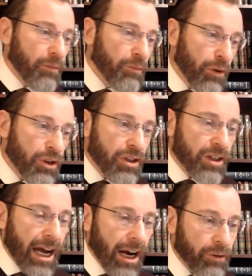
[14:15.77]
Moshe
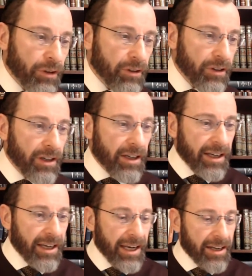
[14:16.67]
and Aaron
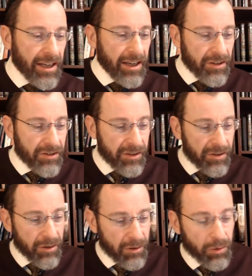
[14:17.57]
in his
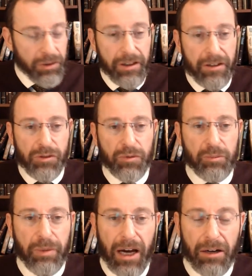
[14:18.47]
audience with
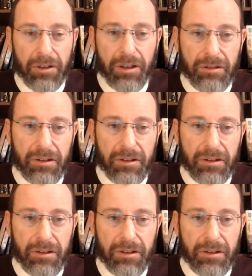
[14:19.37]
Paro.